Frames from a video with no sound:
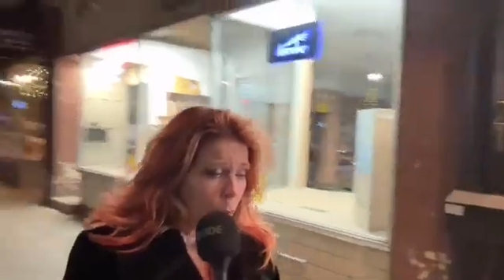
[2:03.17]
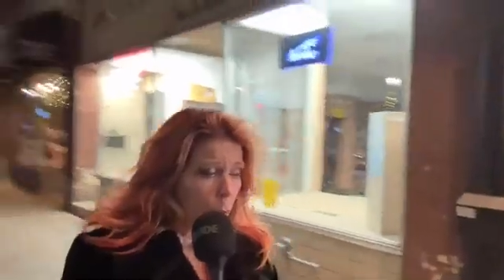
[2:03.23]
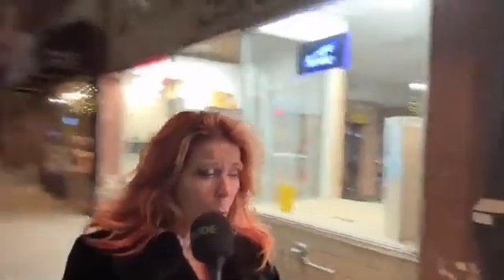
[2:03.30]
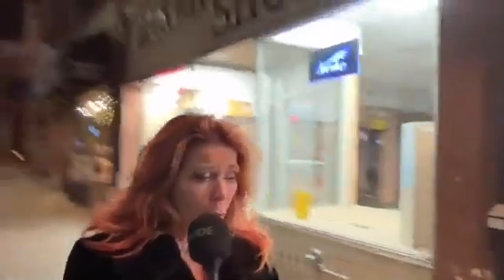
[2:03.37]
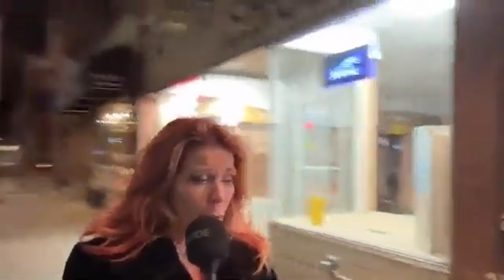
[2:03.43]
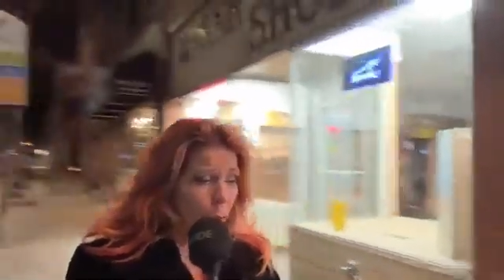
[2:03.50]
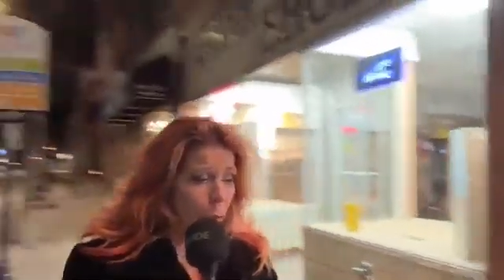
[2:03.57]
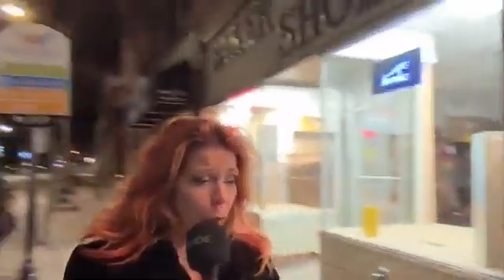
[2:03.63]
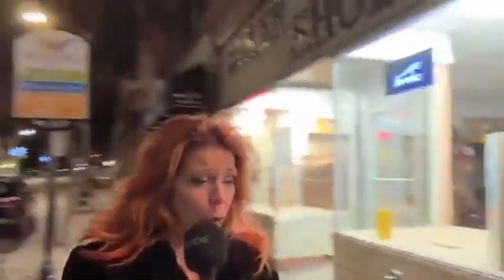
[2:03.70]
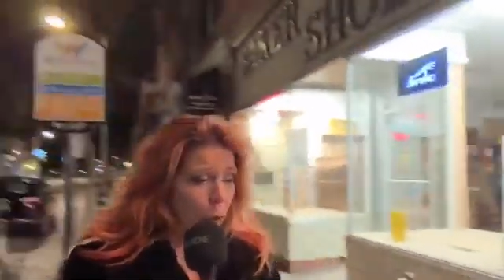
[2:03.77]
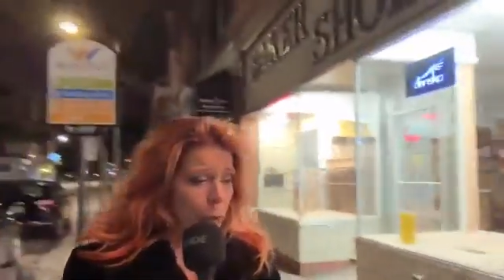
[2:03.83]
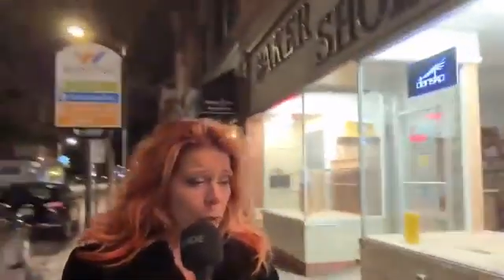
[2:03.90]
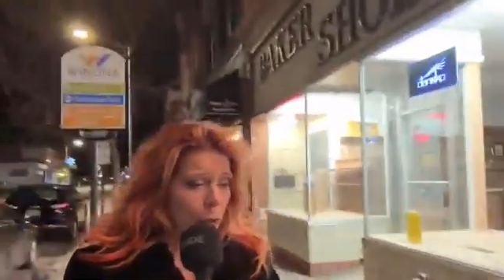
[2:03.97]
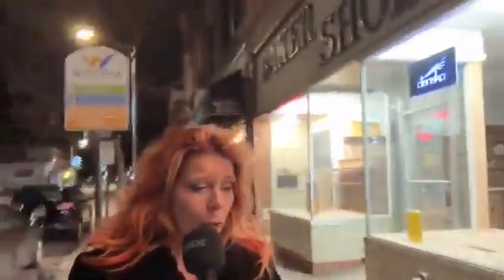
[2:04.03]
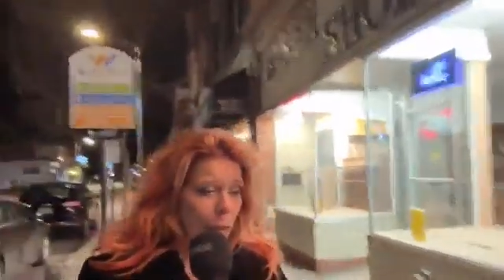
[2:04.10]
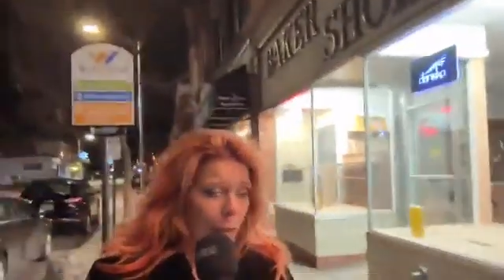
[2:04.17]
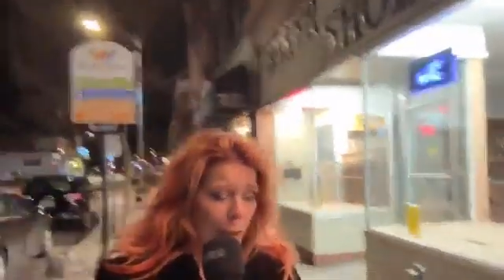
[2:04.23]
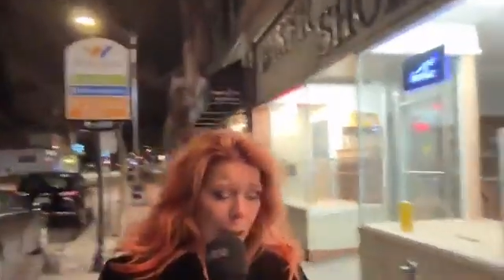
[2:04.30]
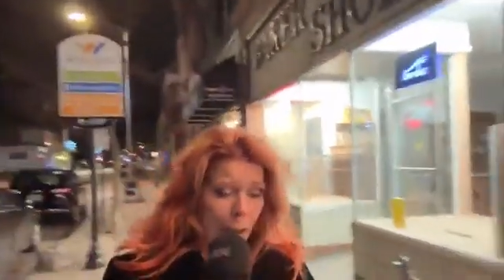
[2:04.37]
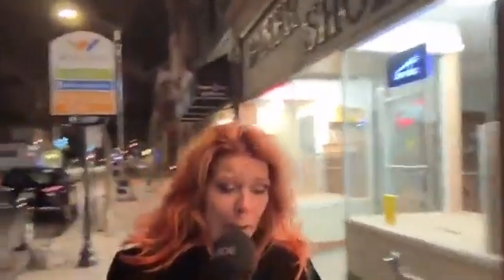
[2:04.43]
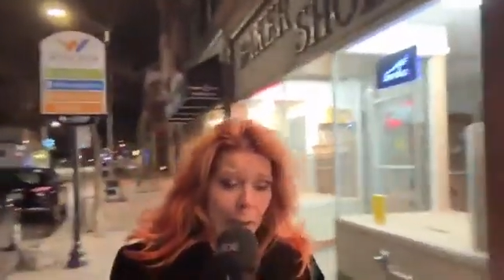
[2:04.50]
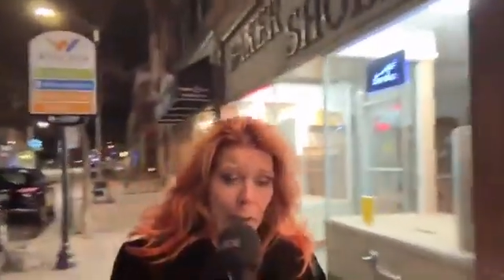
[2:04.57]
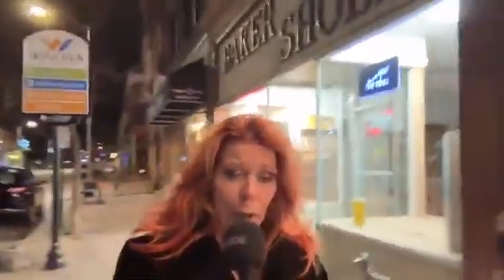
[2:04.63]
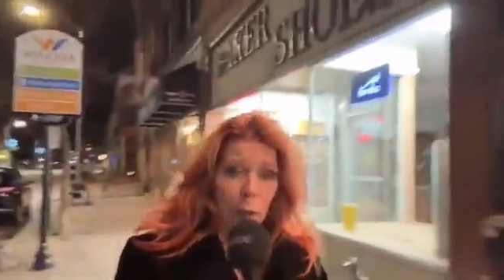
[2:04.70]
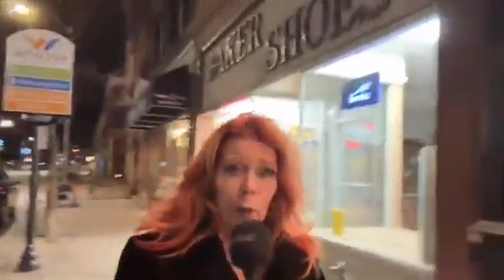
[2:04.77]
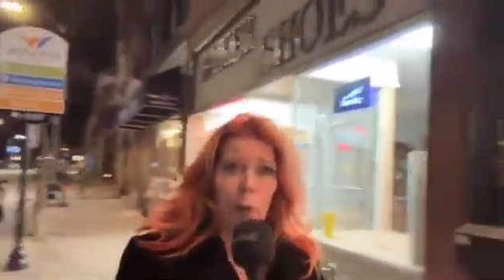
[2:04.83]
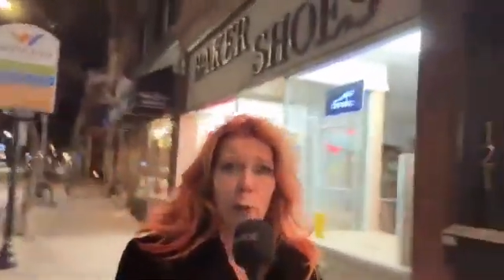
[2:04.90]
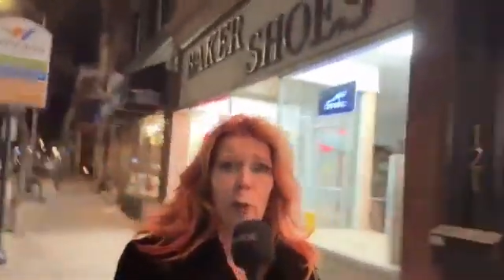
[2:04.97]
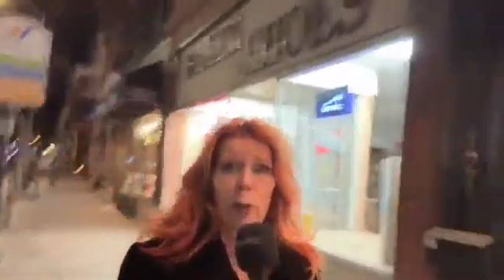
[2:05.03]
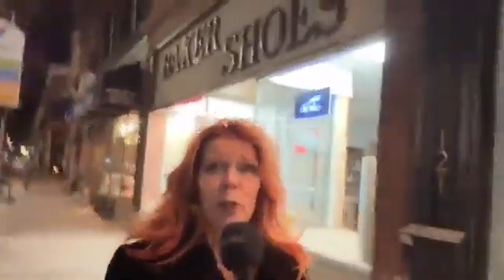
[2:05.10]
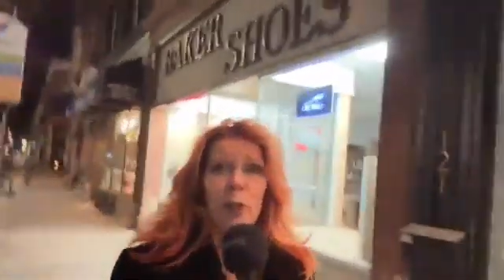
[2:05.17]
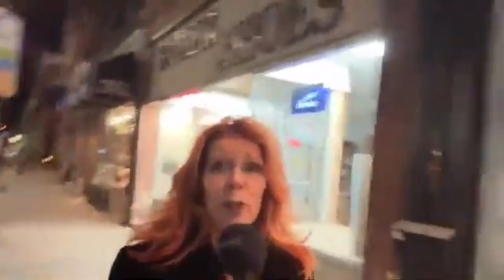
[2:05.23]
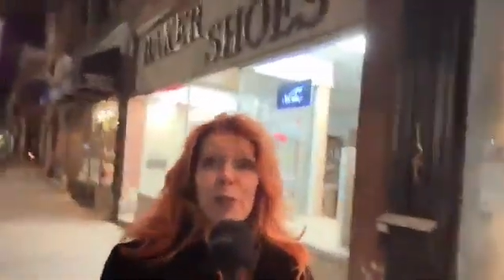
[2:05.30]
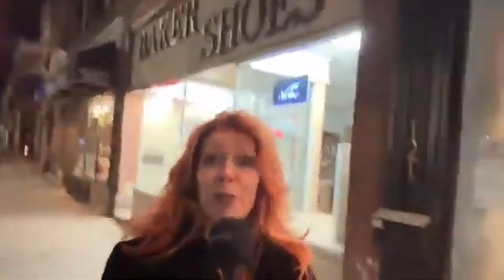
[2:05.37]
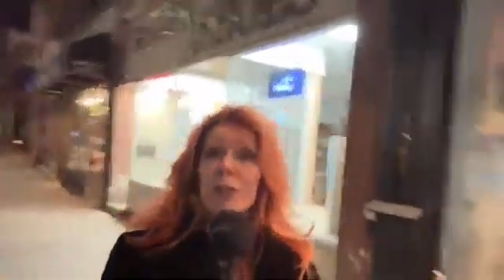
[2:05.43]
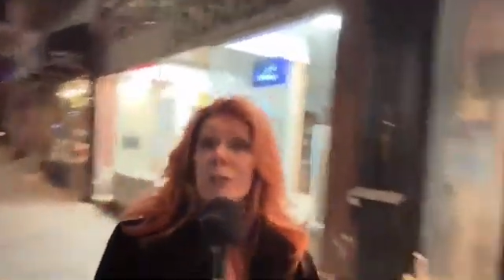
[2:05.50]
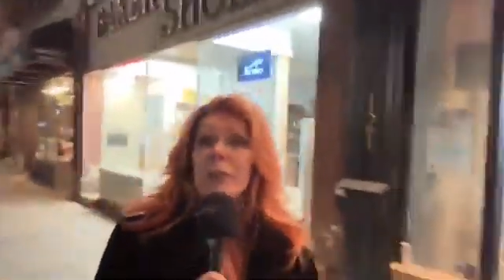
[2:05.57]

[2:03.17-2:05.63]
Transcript: wonderful young guy who used